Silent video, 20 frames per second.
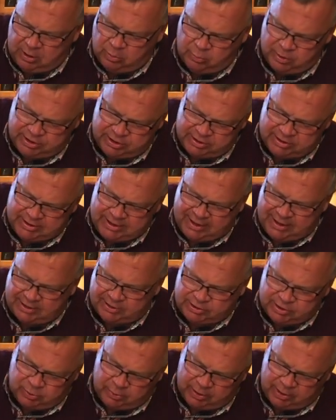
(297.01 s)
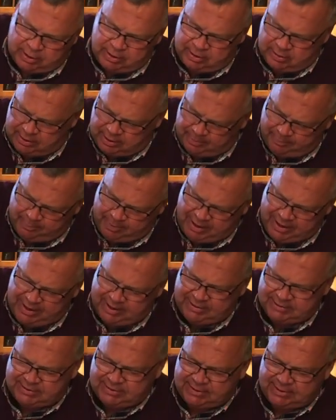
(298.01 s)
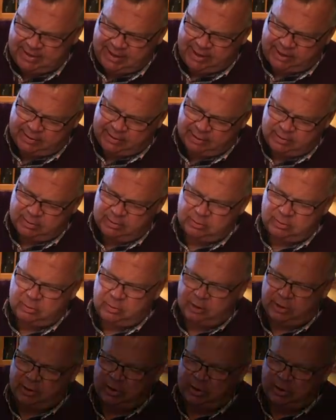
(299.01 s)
We just get it so it combines together. We're